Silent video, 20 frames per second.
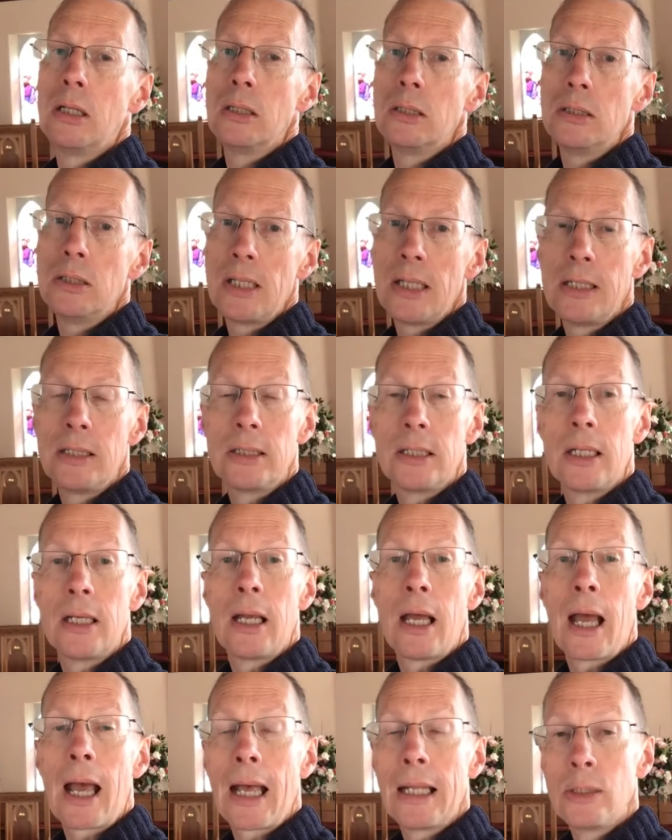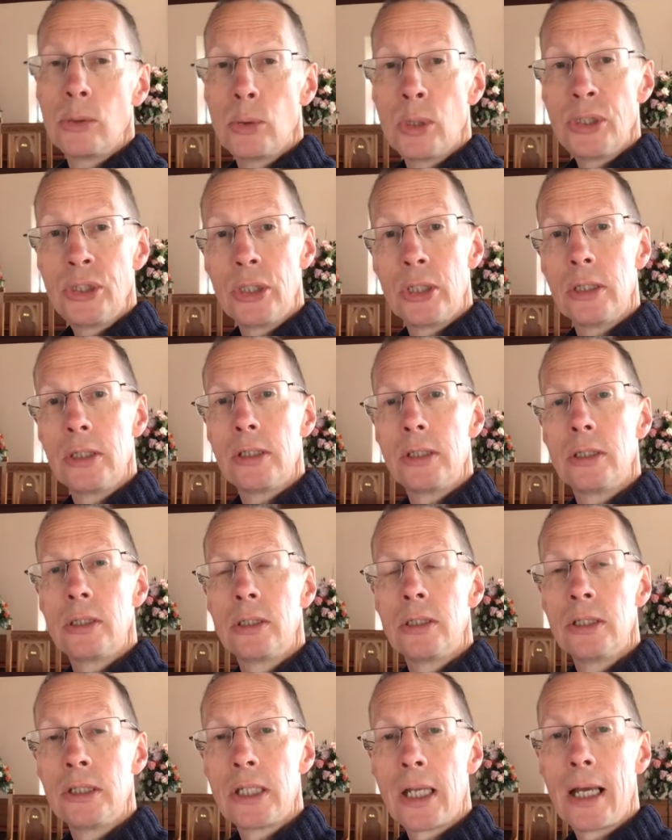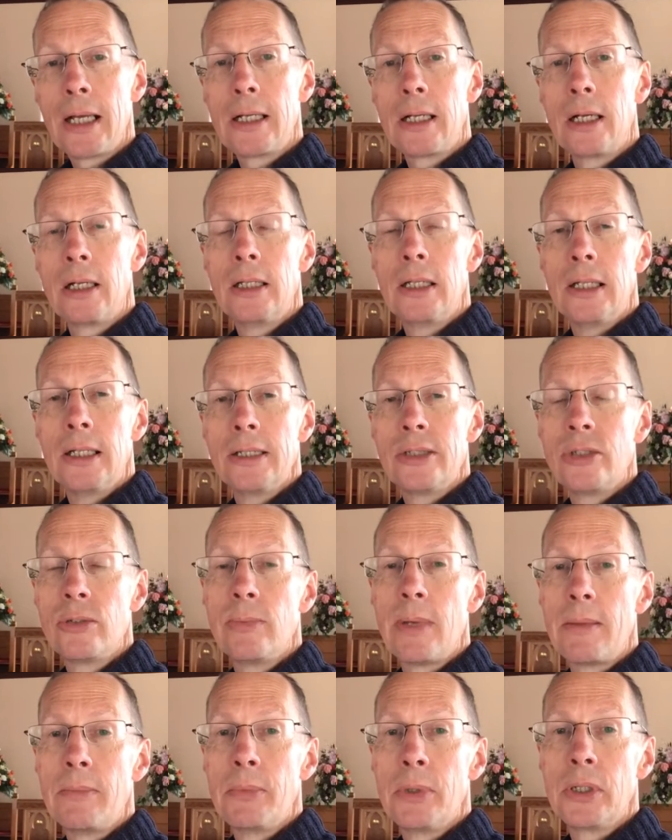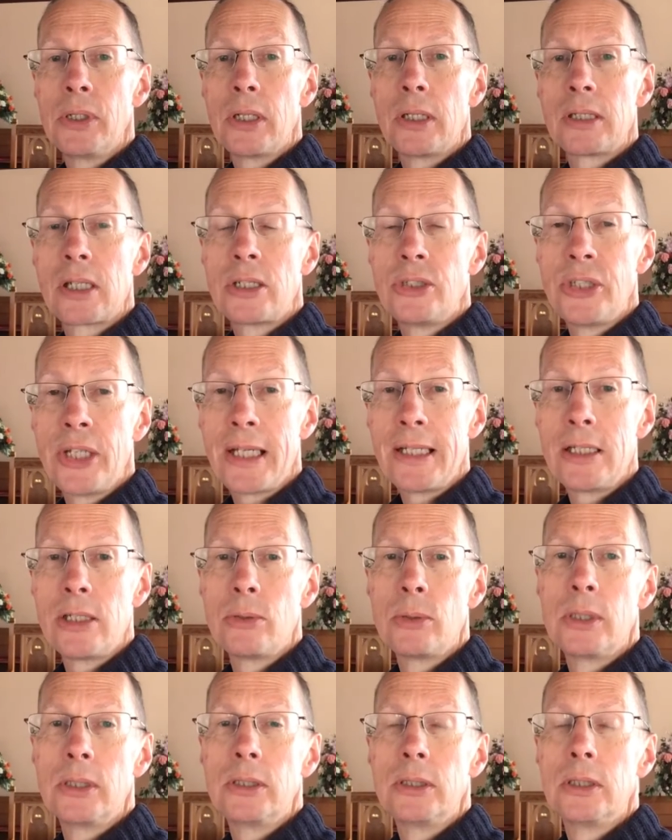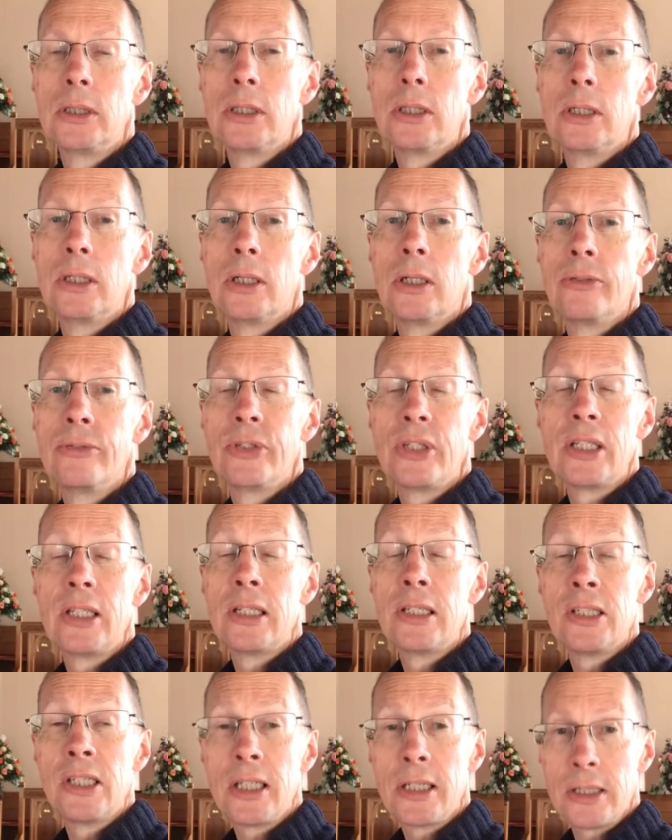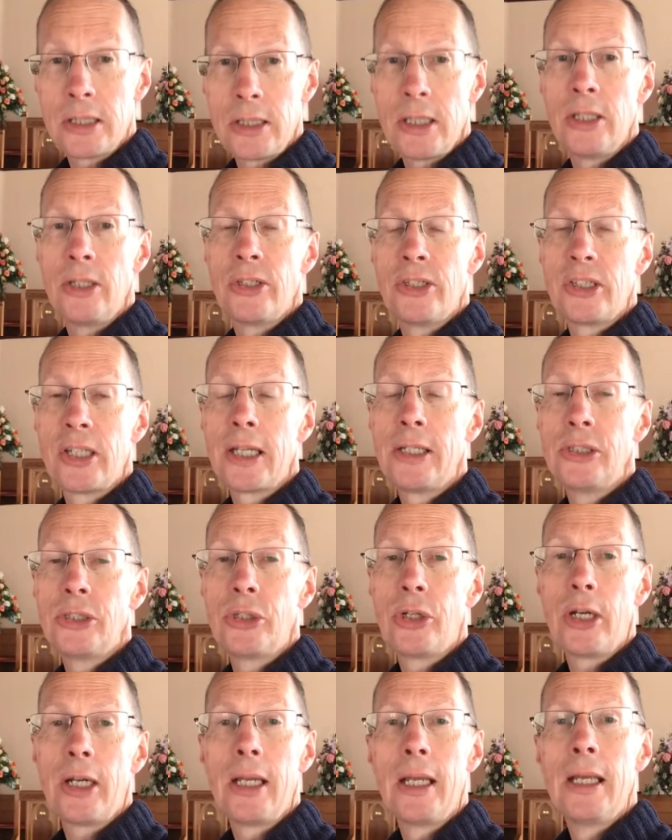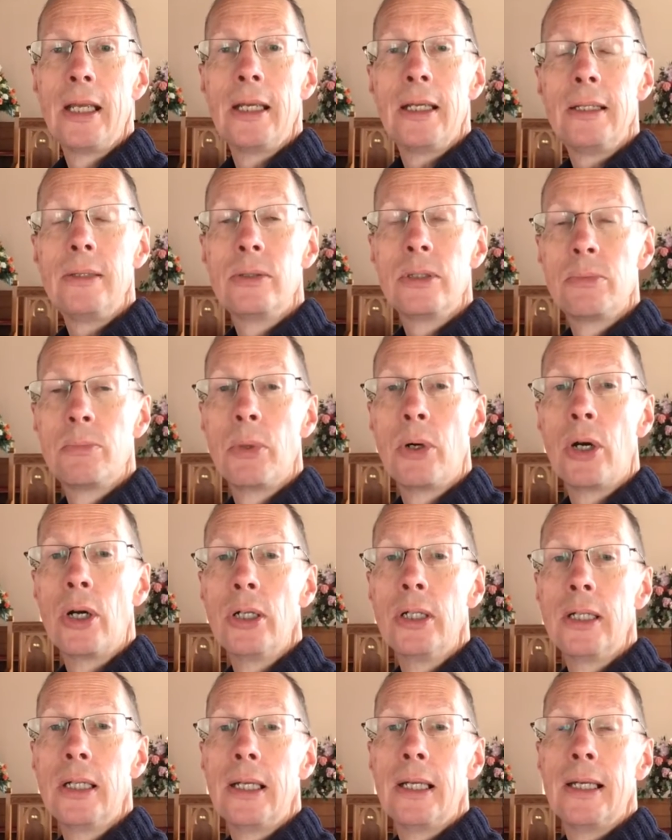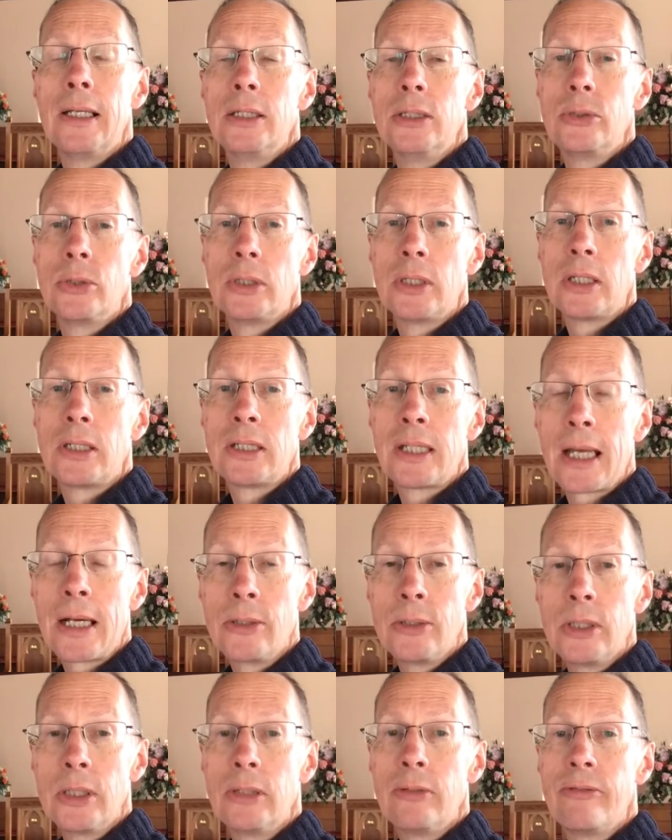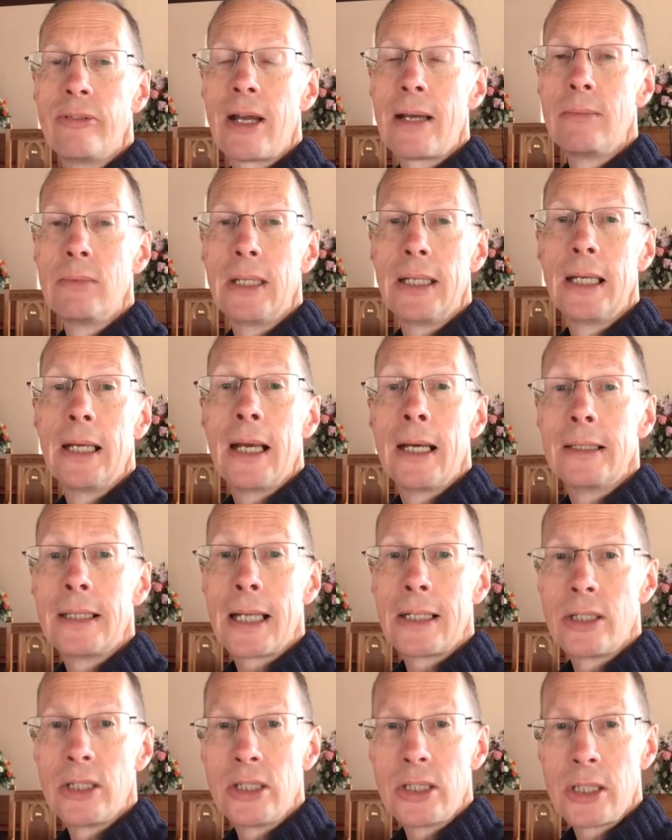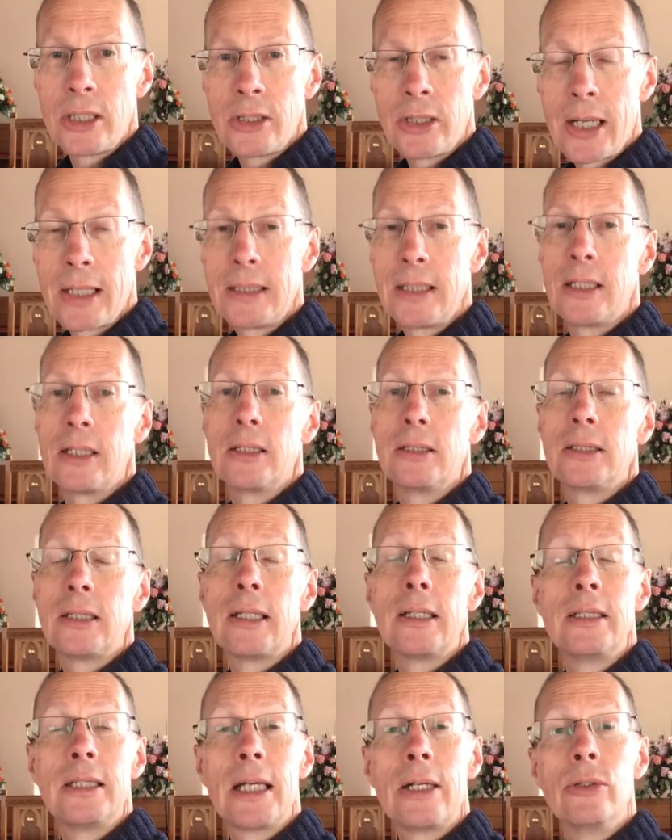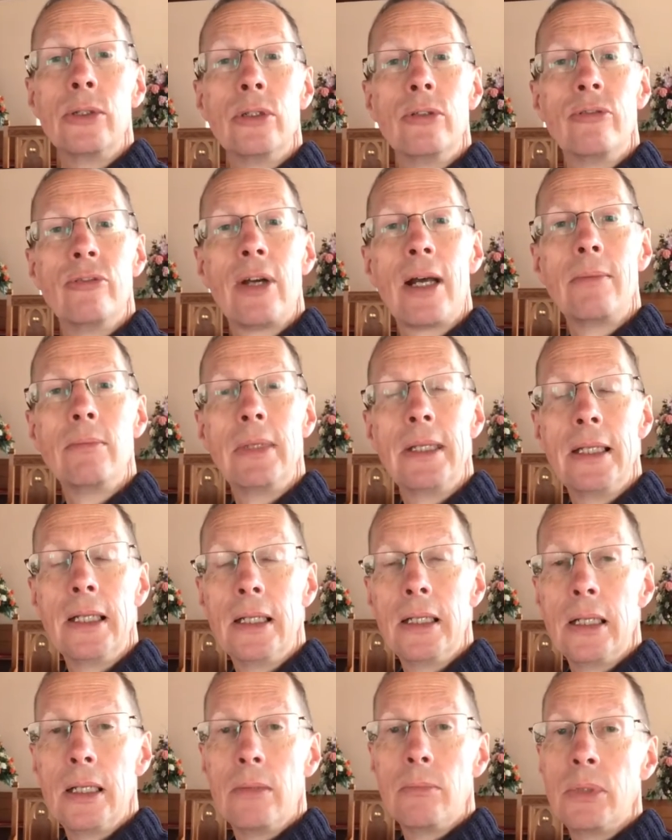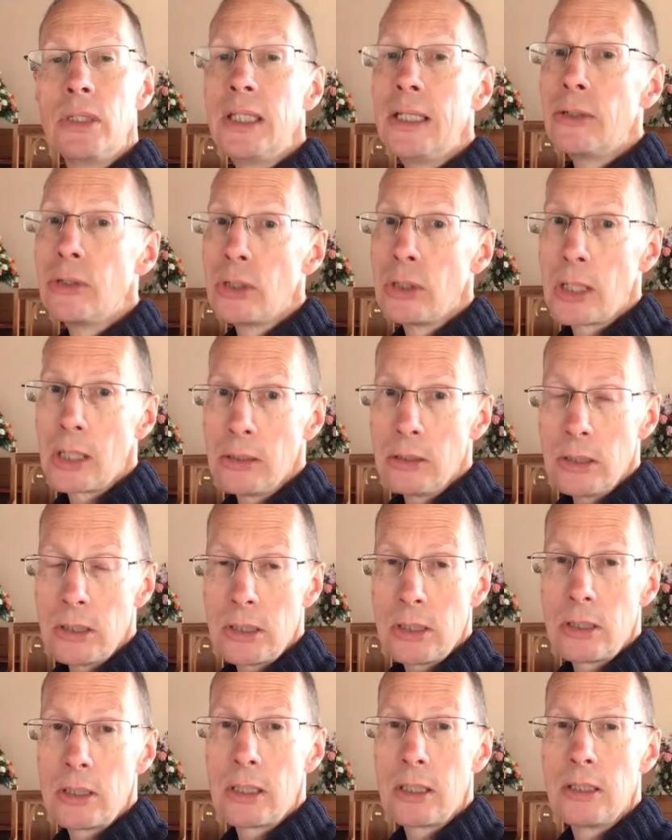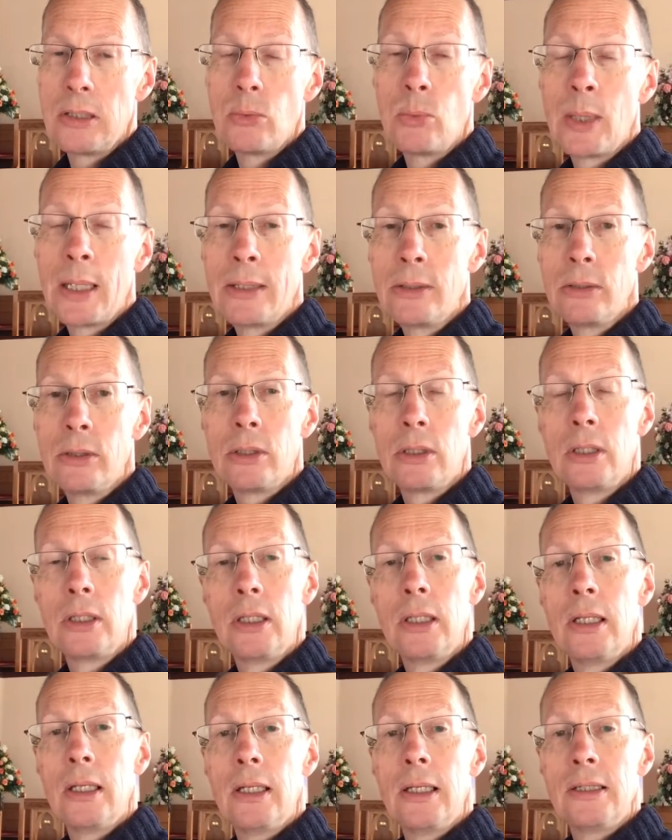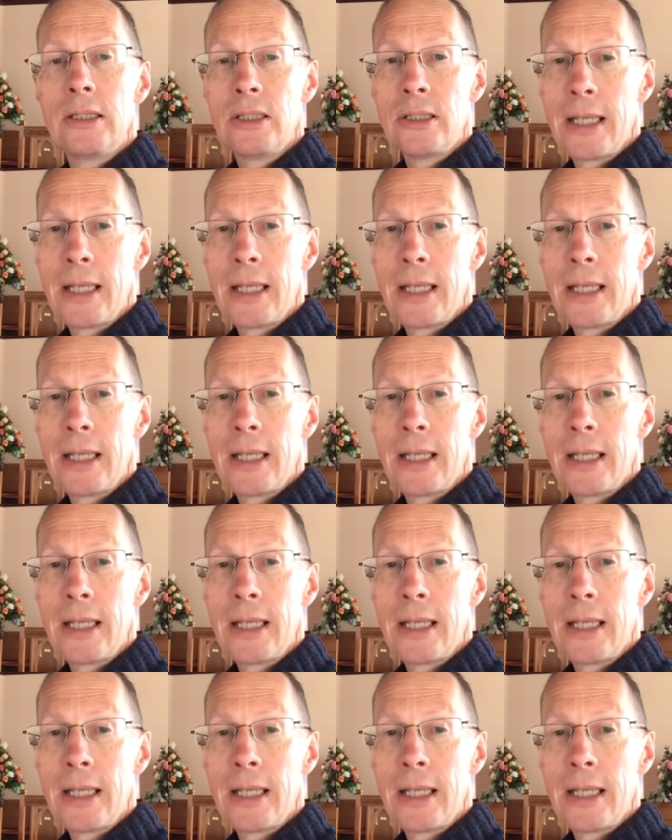Saint Aloysius Gonzaga is remembered as a Jesuit of the 16th century. He was born into an Italian family, an aristocratic Italian family, but he renounced his wealth, his